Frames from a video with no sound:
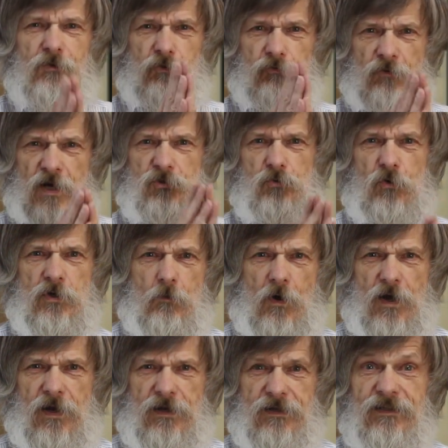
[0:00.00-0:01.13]
To try and show you
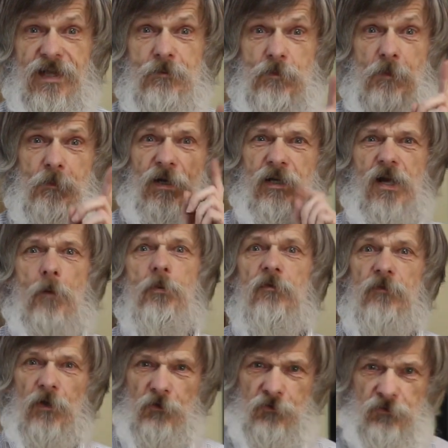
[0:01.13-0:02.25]
why, let me pick a couple
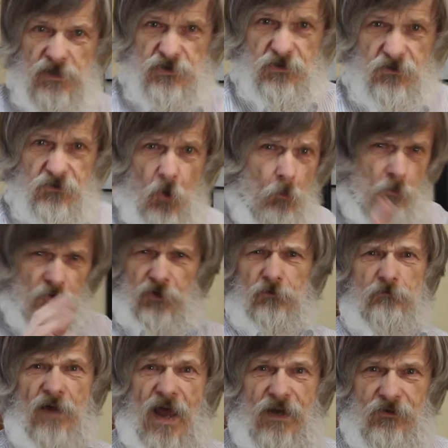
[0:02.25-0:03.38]
of illustrations, almost at
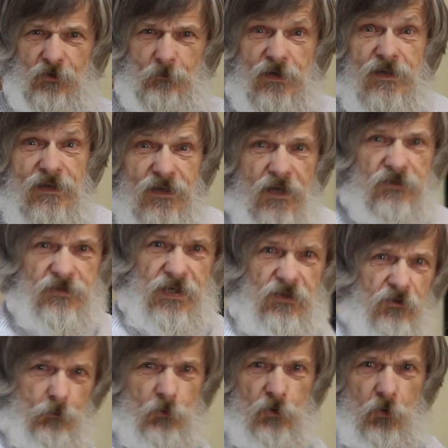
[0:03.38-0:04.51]
random, and take some